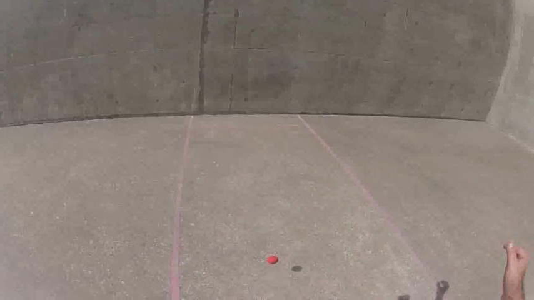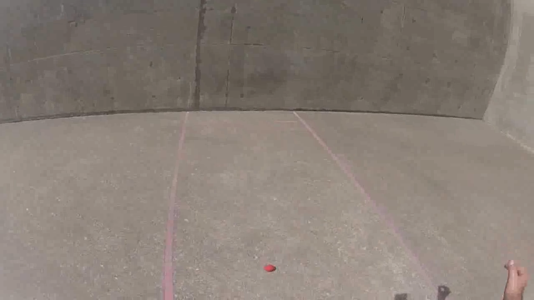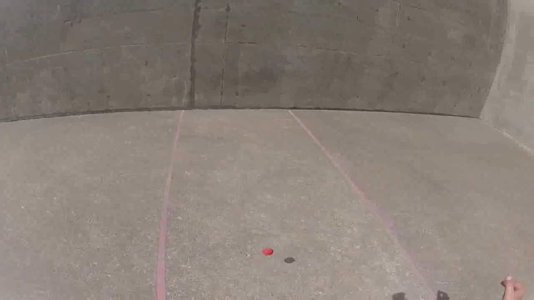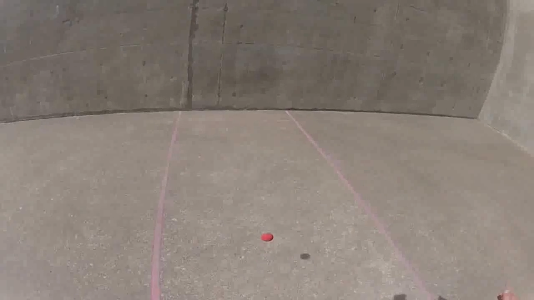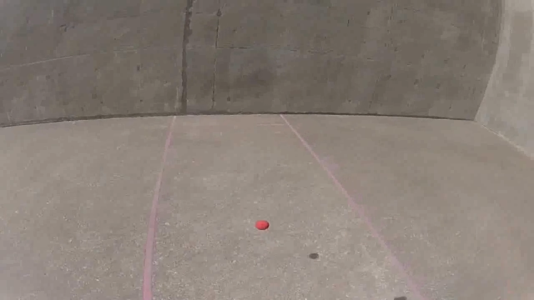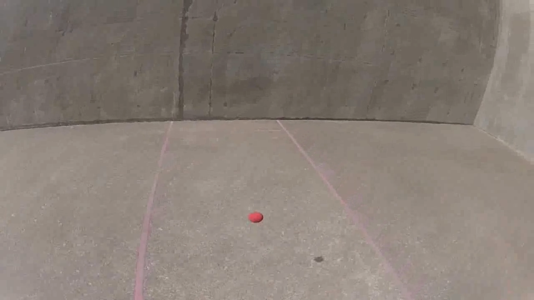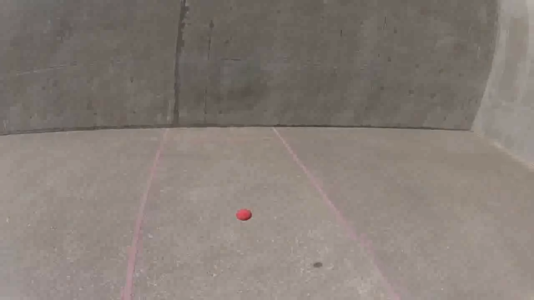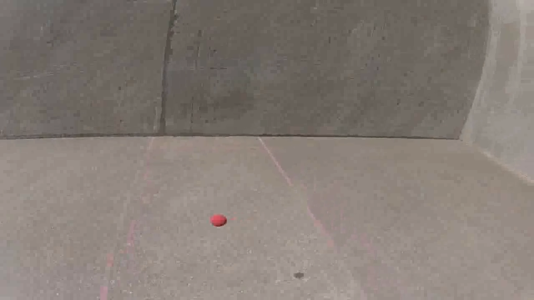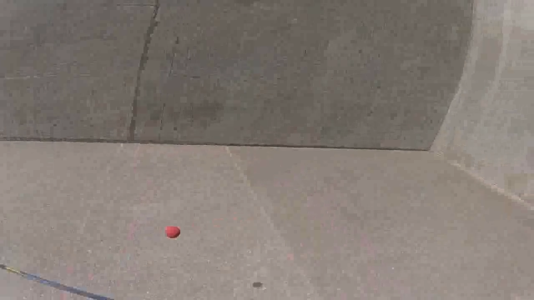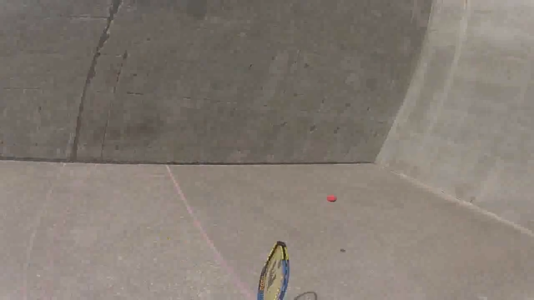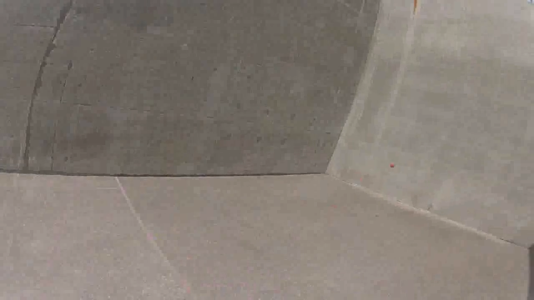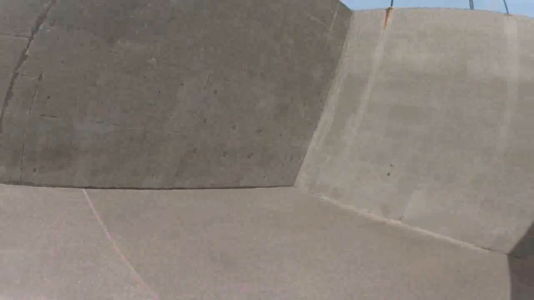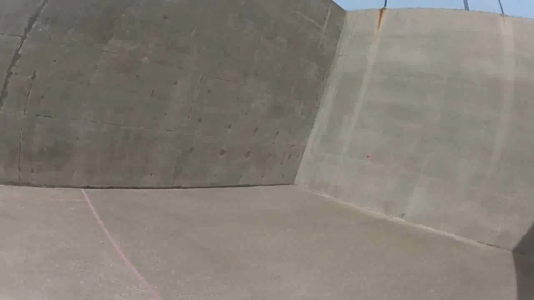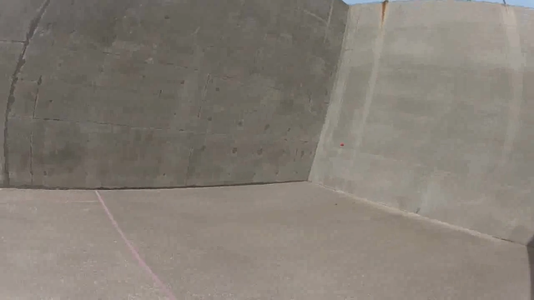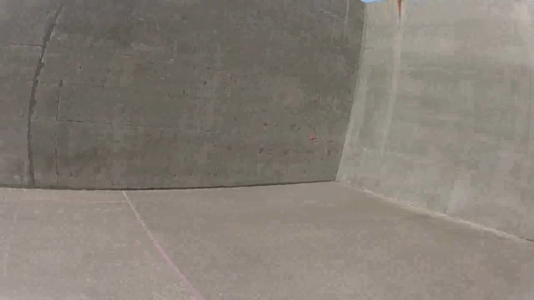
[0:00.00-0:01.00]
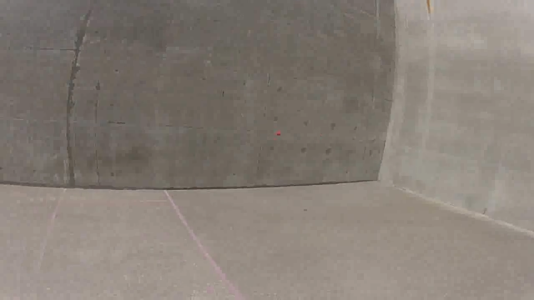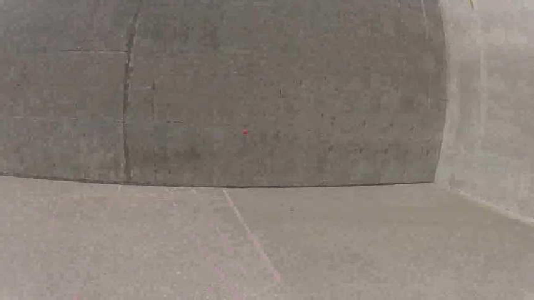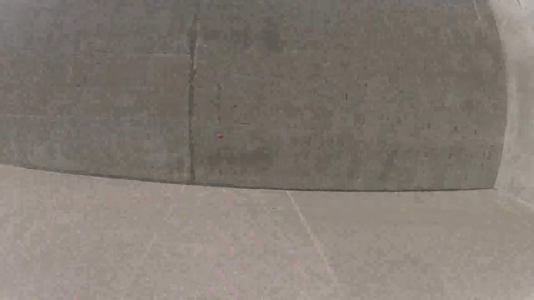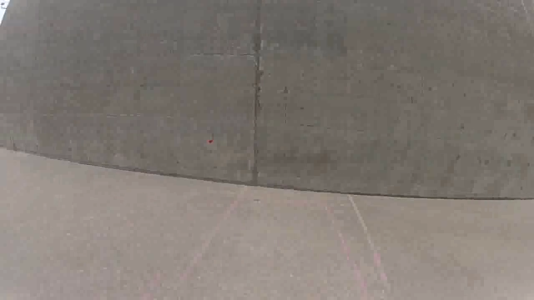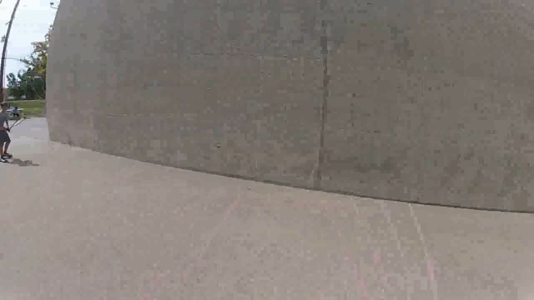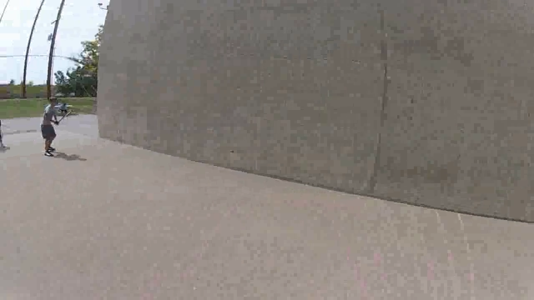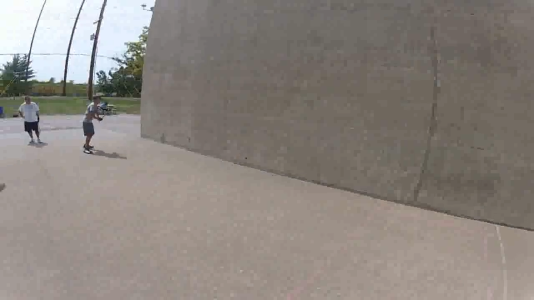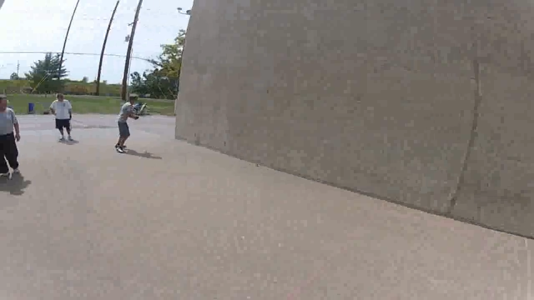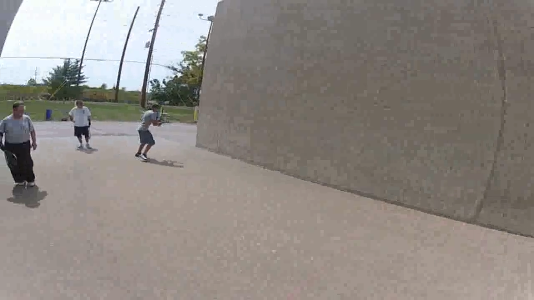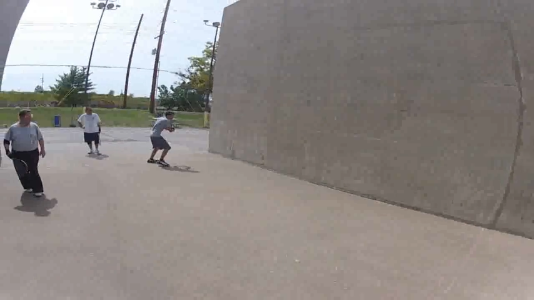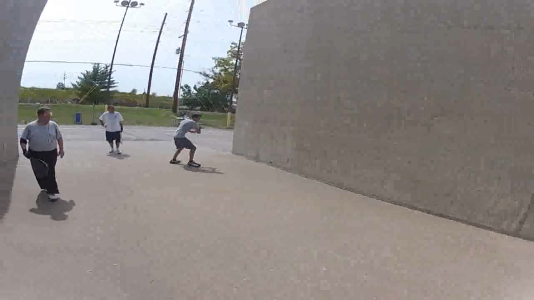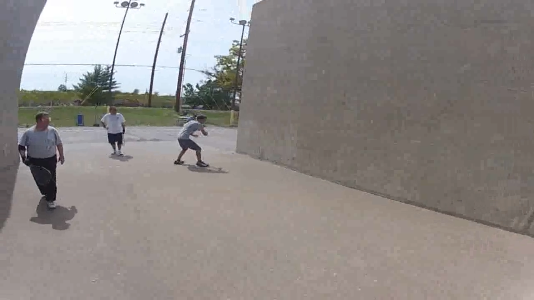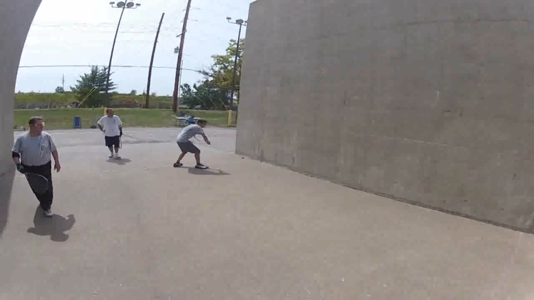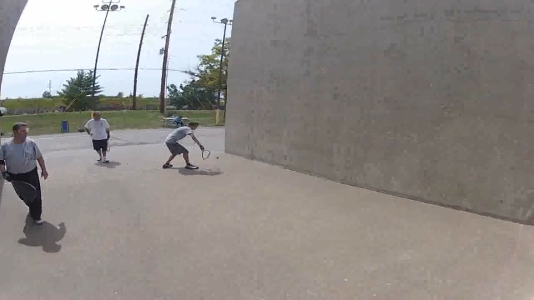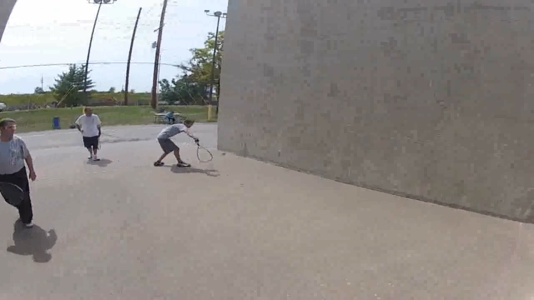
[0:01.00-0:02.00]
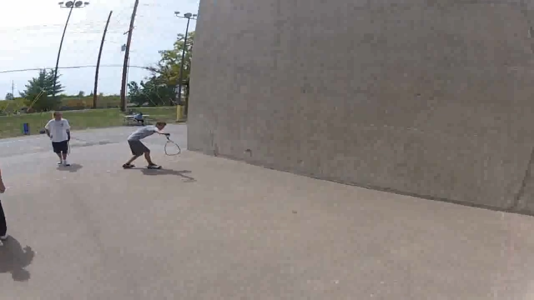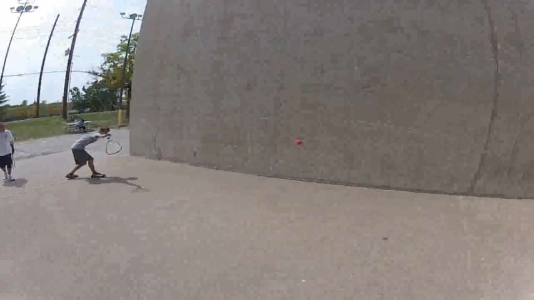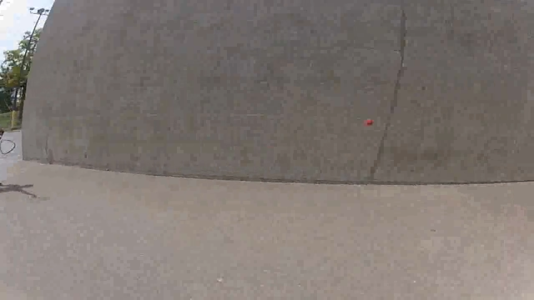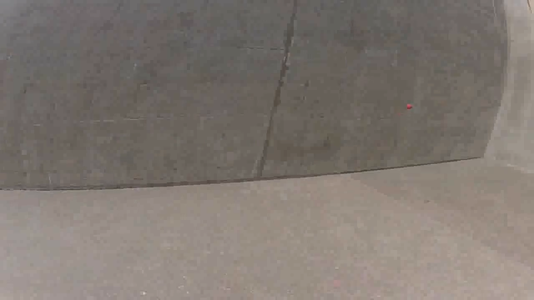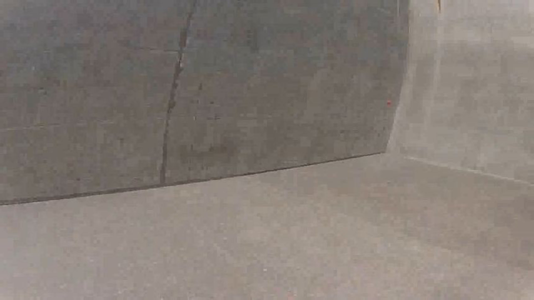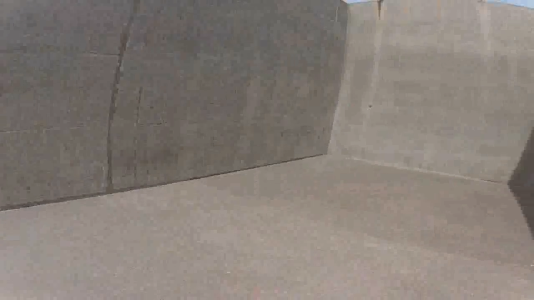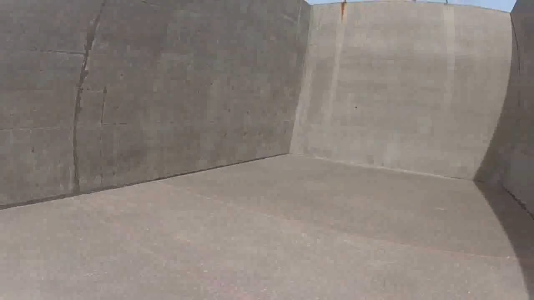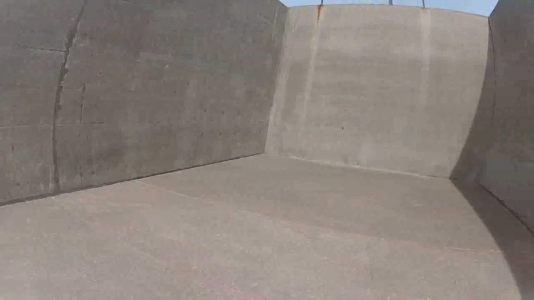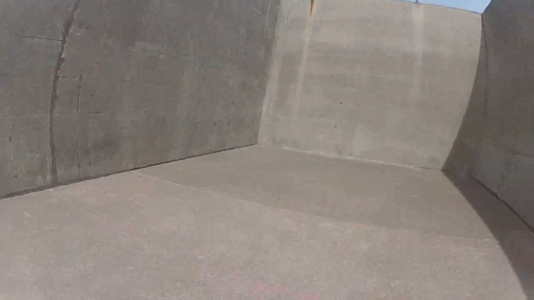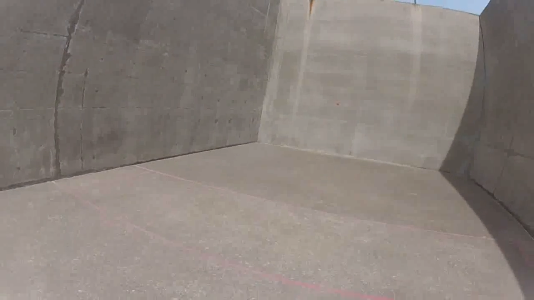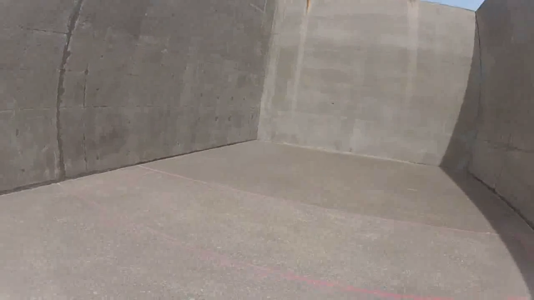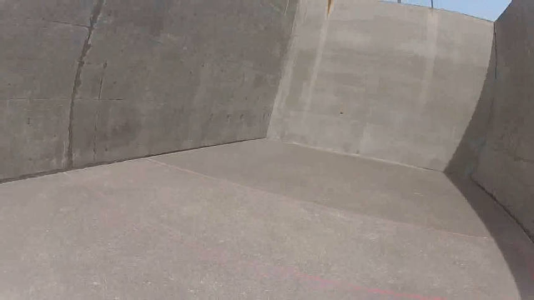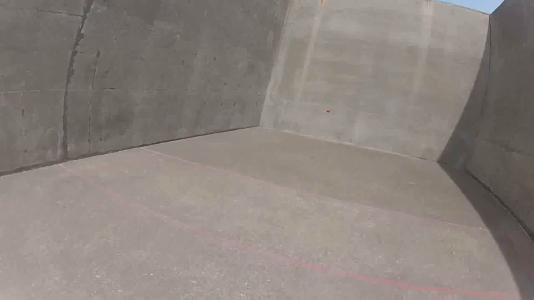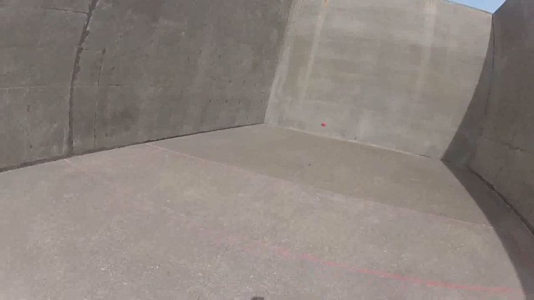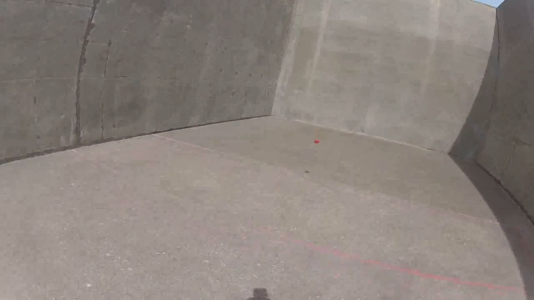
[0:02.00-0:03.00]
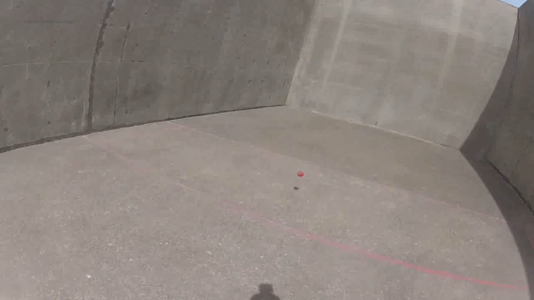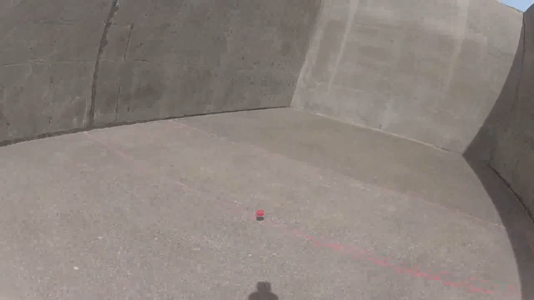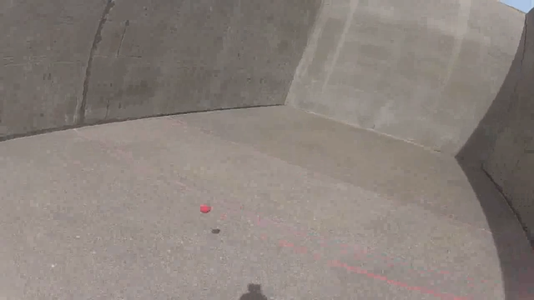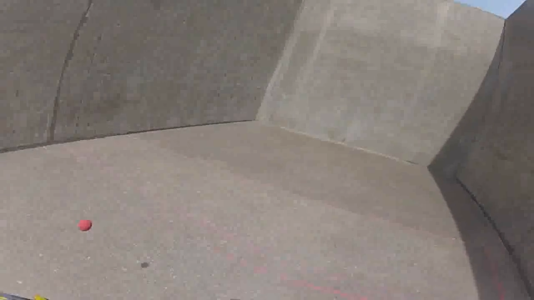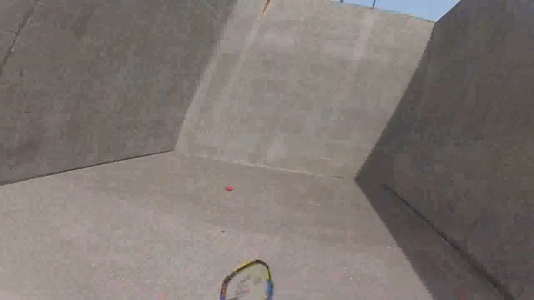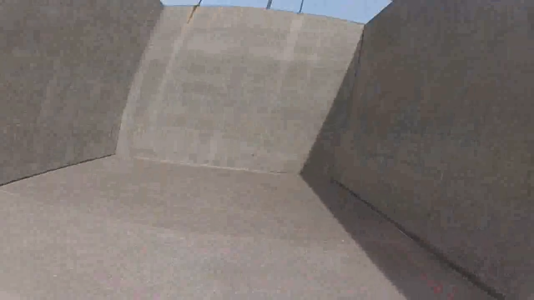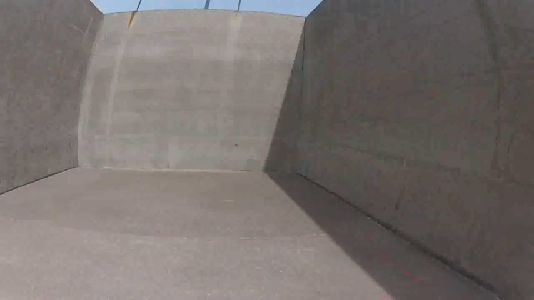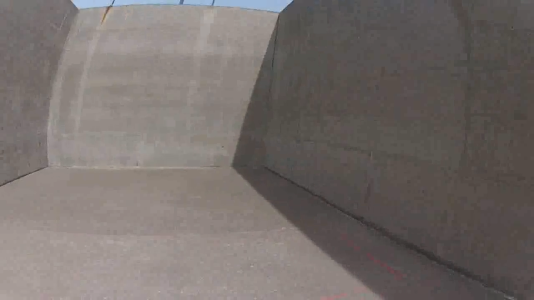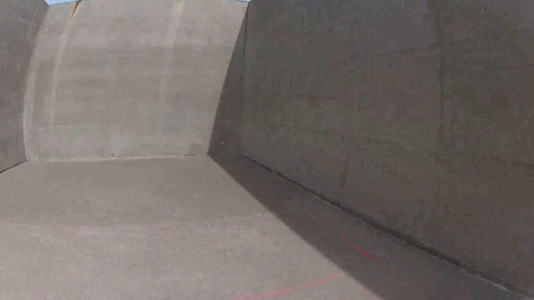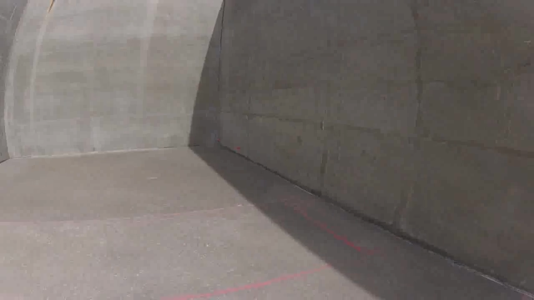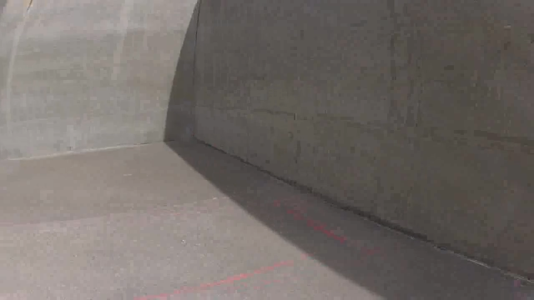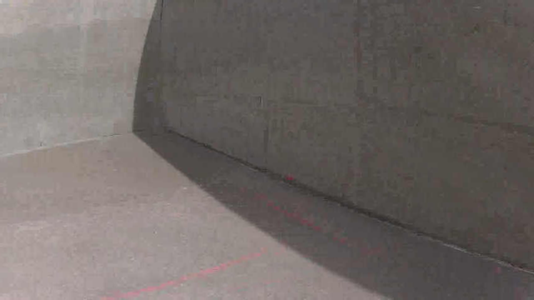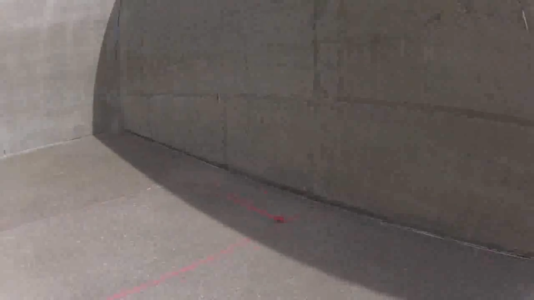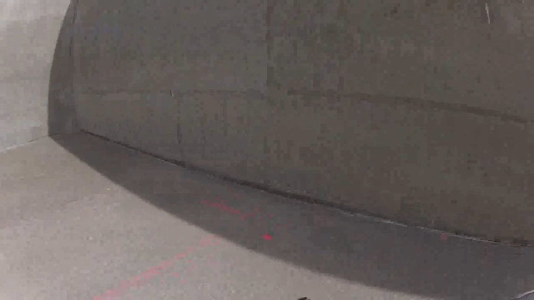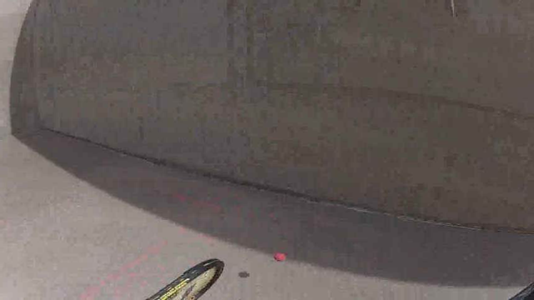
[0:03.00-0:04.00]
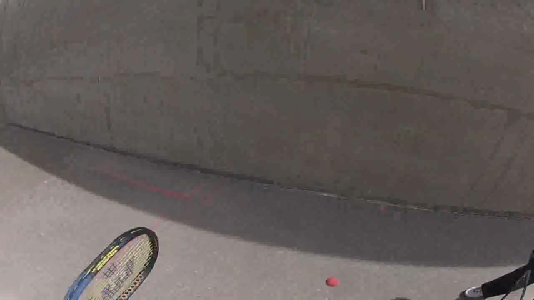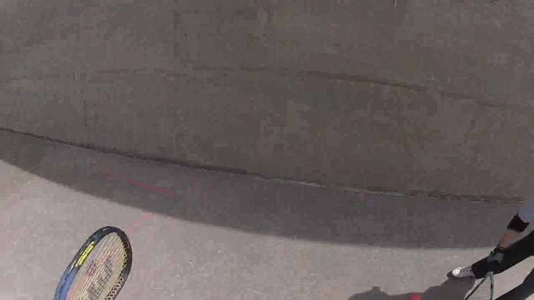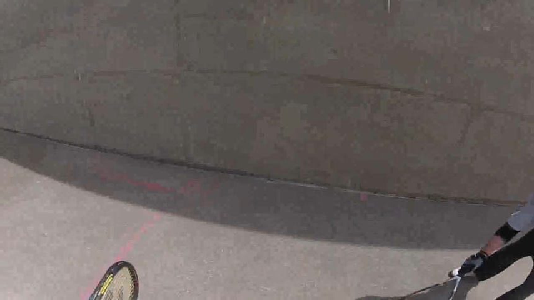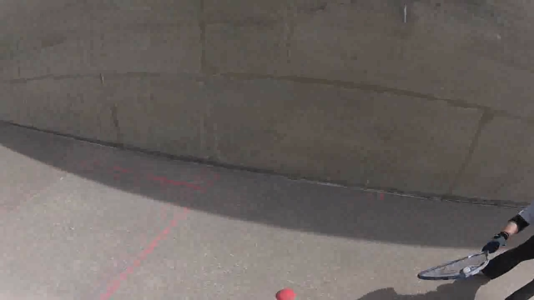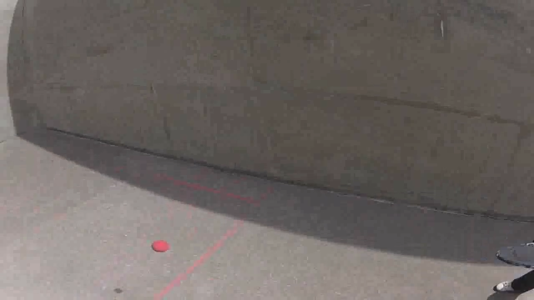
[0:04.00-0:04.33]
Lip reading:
Nobody's mouth can be seen.